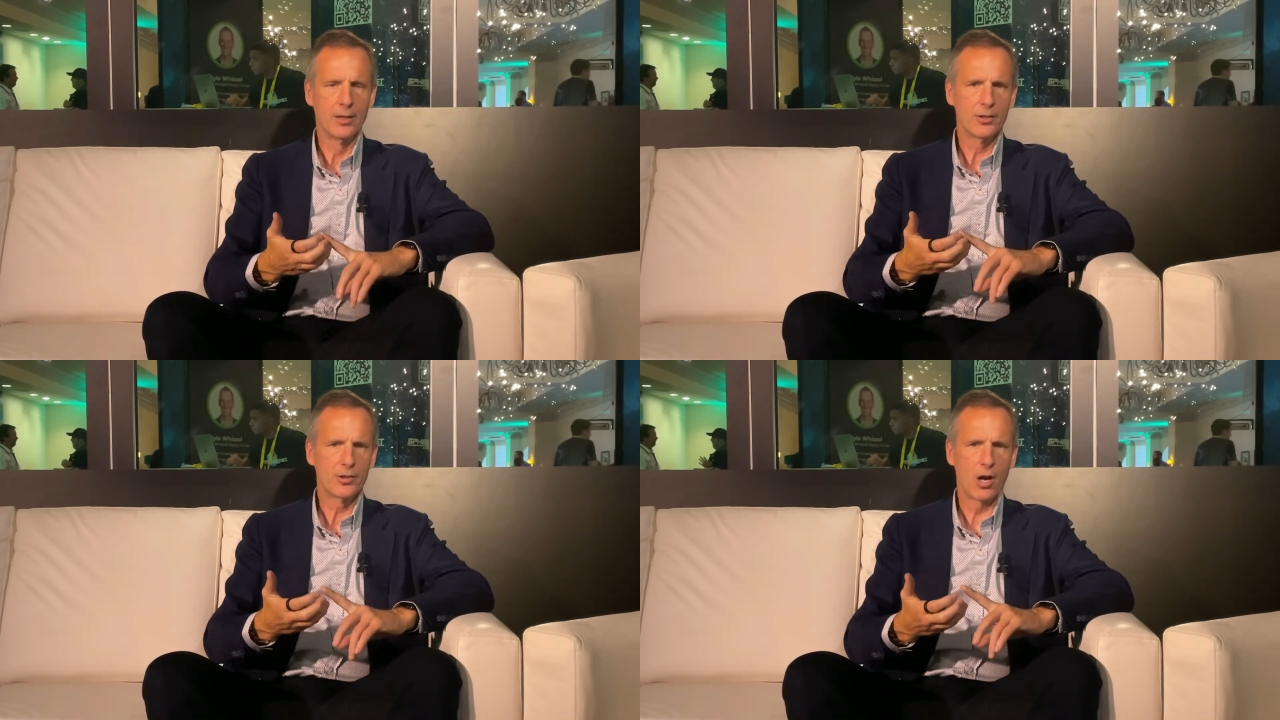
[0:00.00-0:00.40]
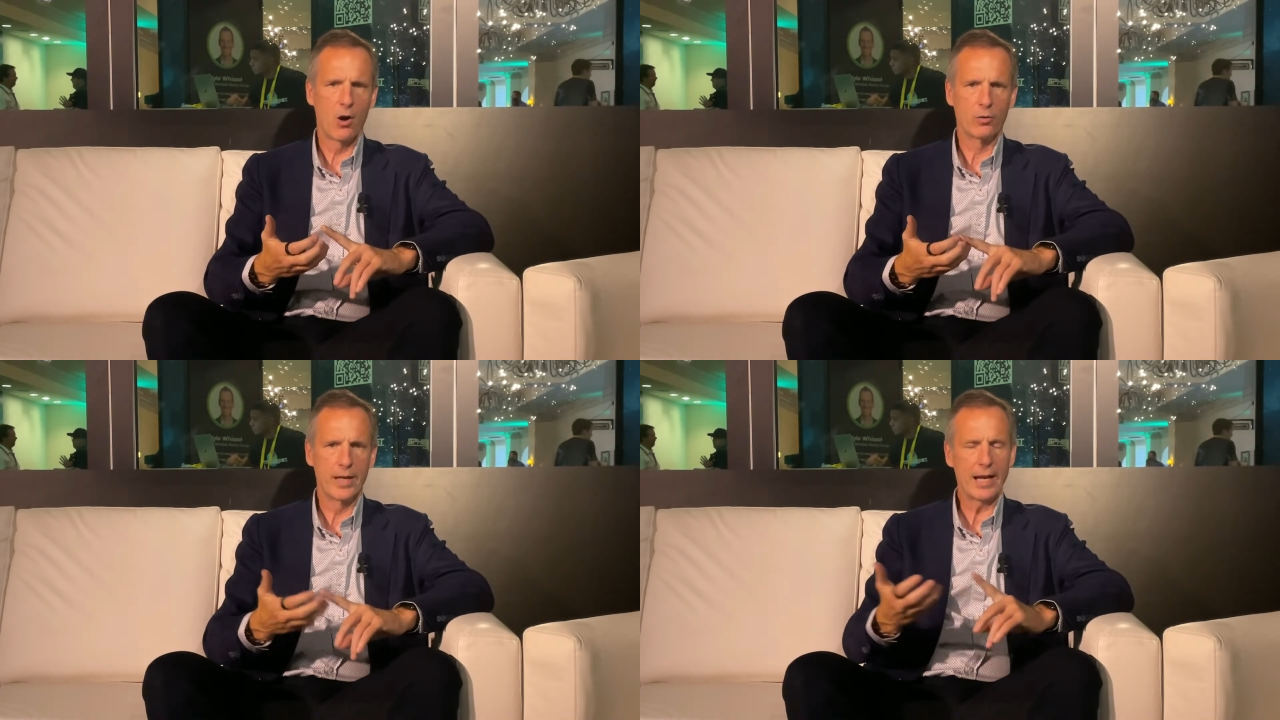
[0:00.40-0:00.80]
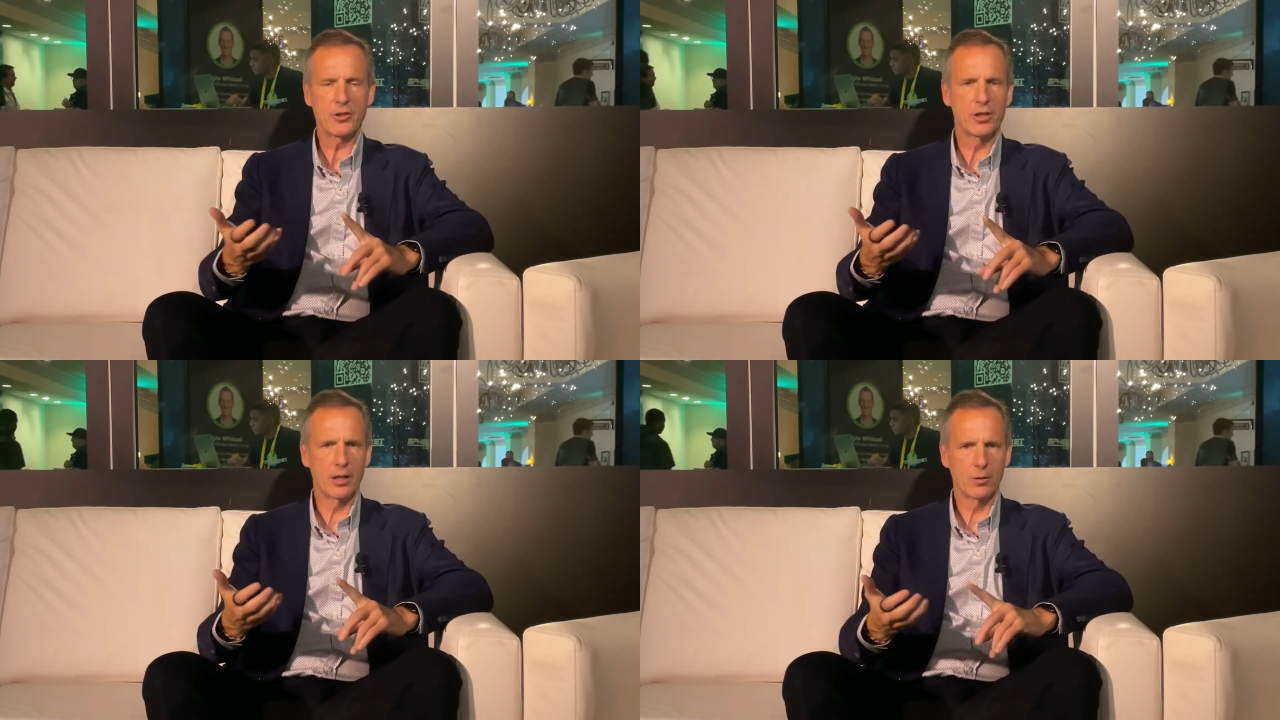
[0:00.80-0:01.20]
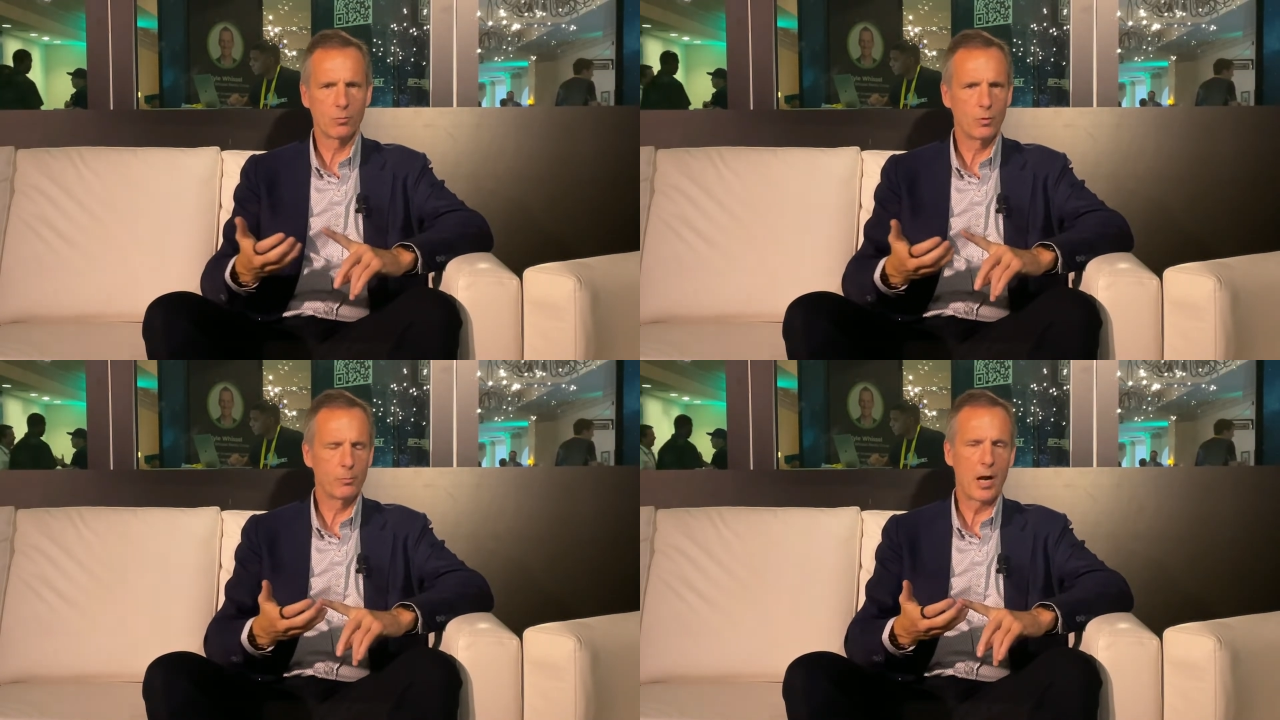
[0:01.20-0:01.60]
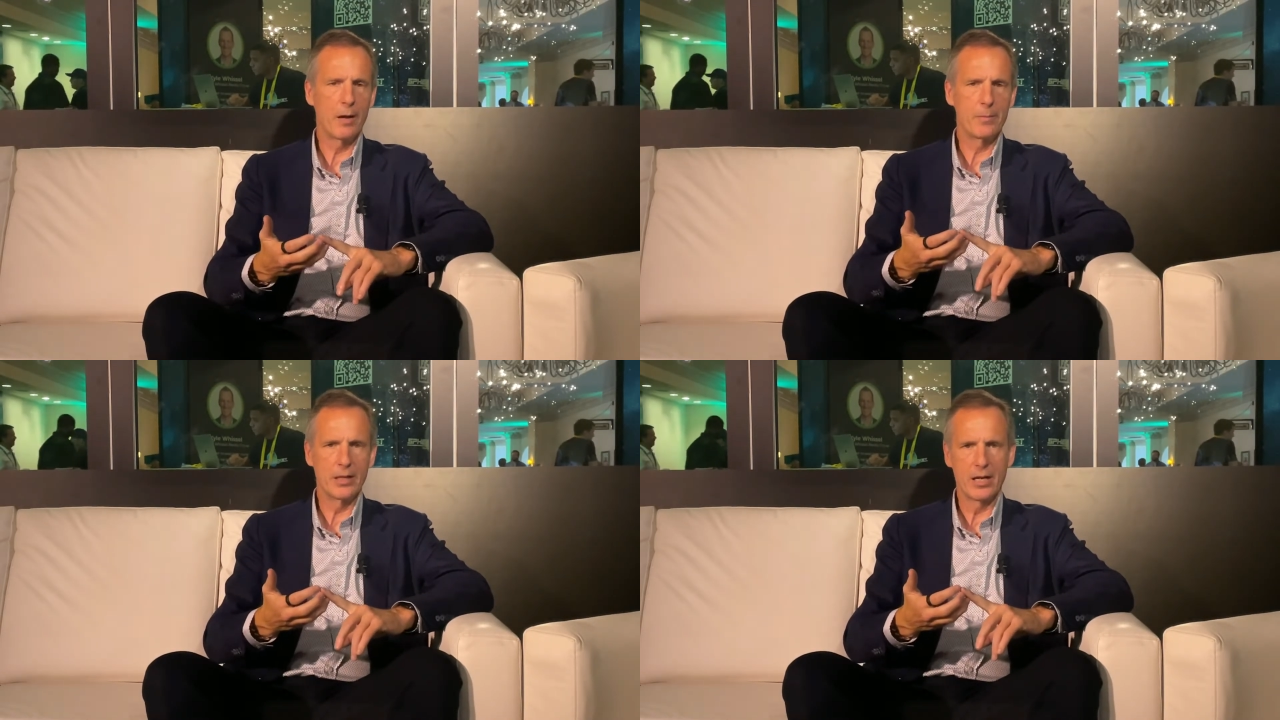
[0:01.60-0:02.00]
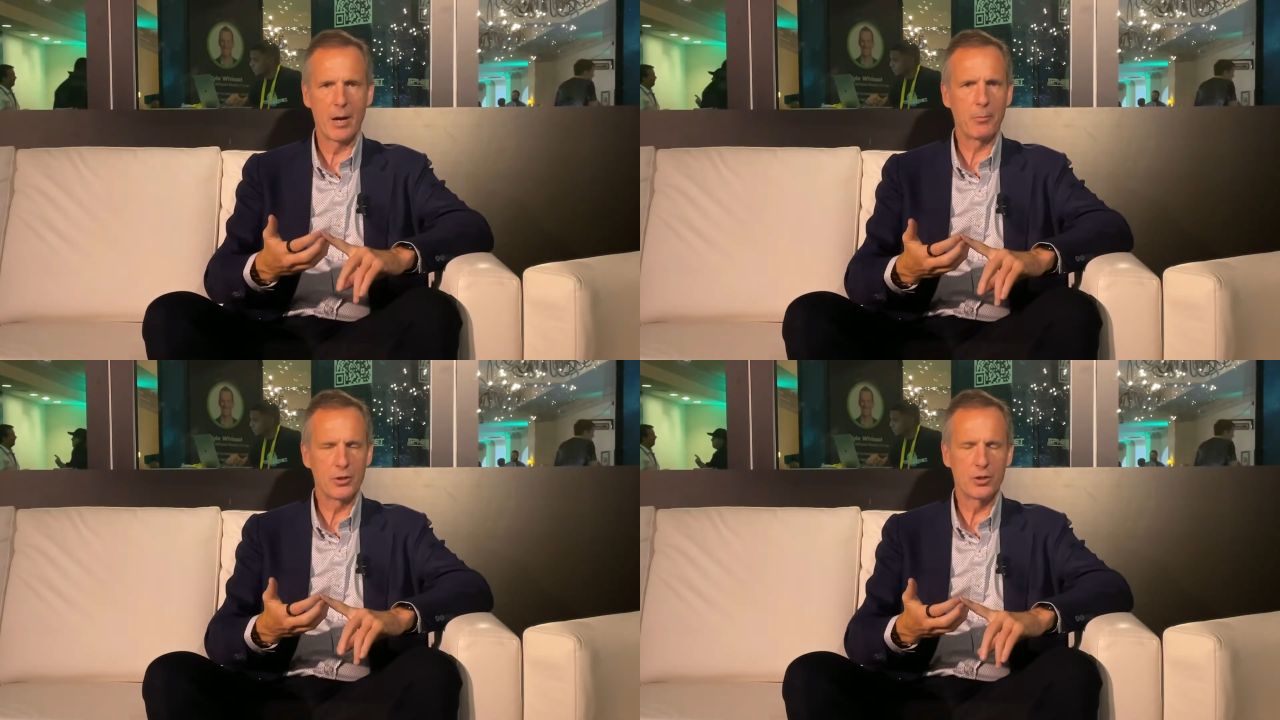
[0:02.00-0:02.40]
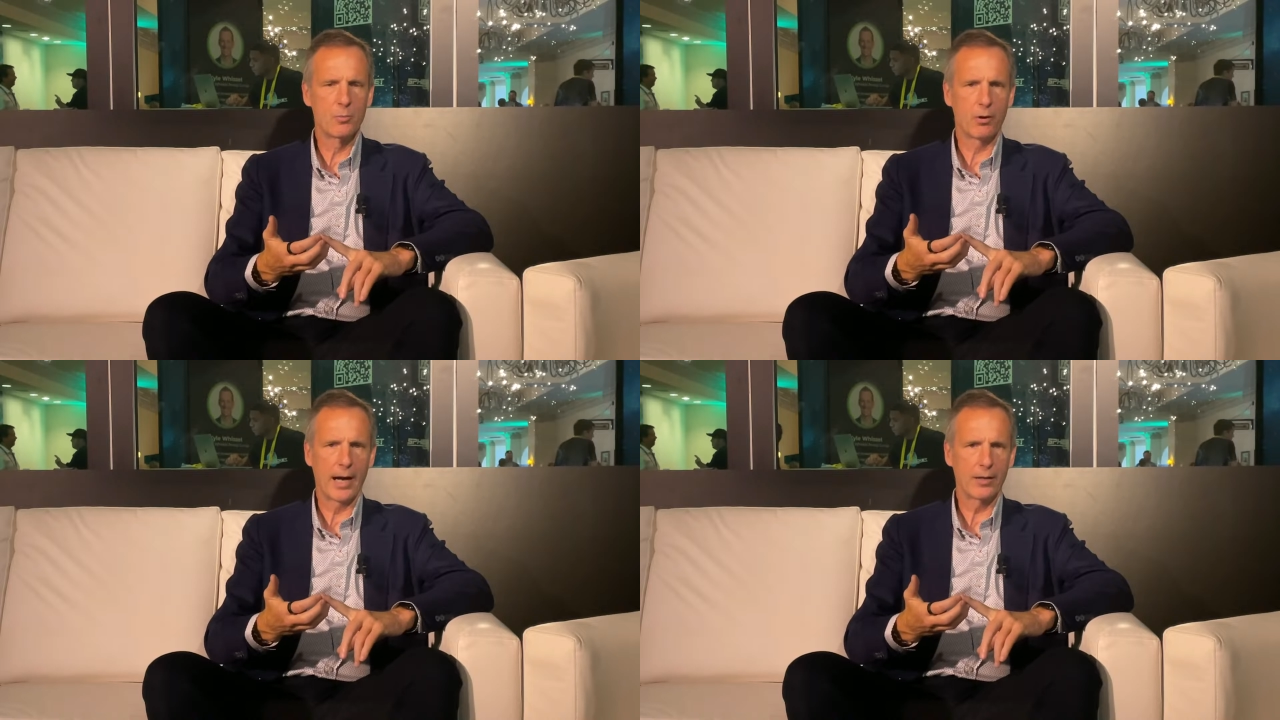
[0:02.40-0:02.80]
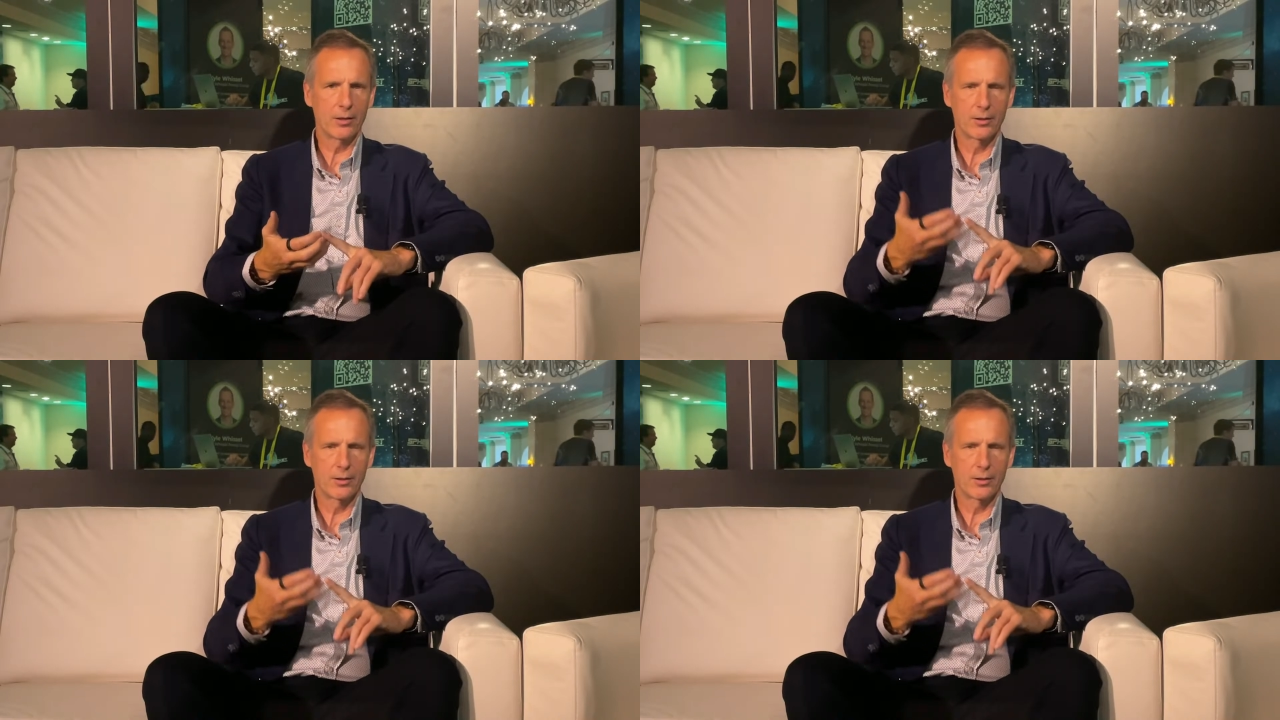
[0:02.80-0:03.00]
So next year, we'll probably be the number 2 brand.